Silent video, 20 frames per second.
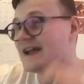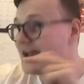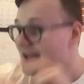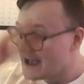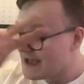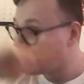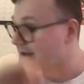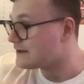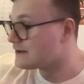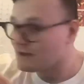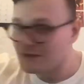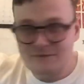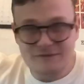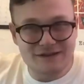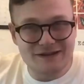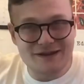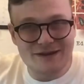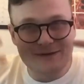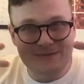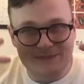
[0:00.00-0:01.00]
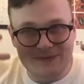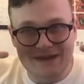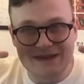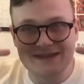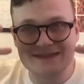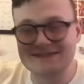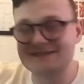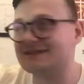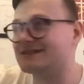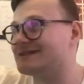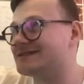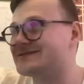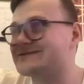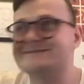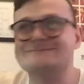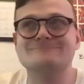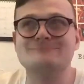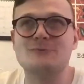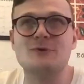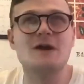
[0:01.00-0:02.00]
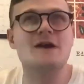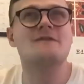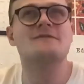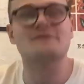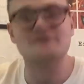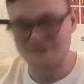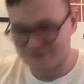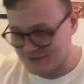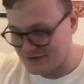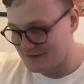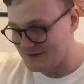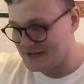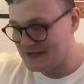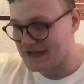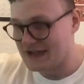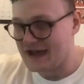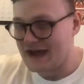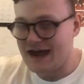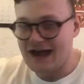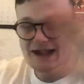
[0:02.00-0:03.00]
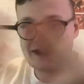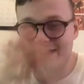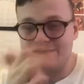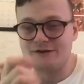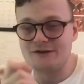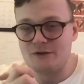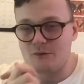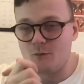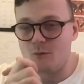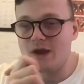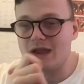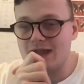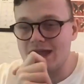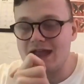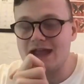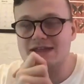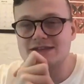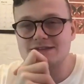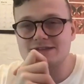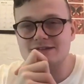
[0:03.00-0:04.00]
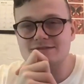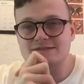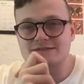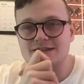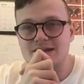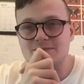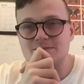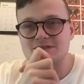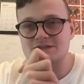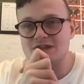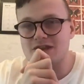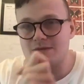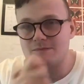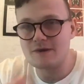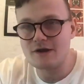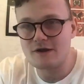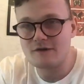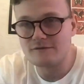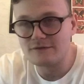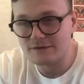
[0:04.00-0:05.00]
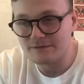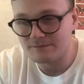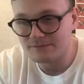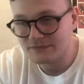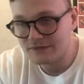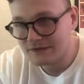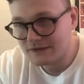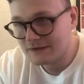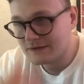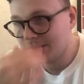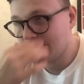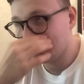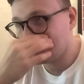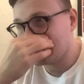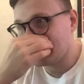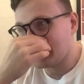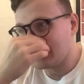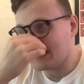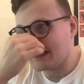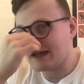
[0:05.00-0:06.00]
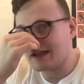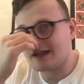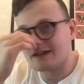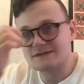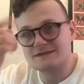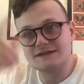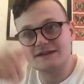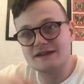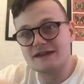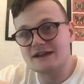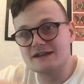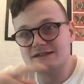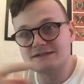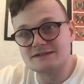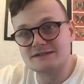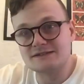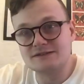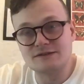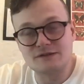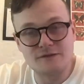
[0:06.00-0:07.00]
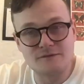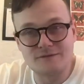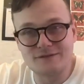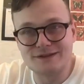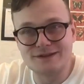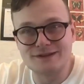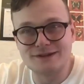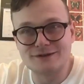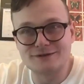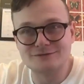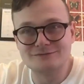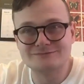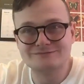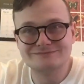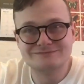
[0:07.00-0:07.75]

in another video. Peace and whatever is coming. I cannot wait. Ed Sheeran times J Balvin. Yeah, and I'll see you guys in another video.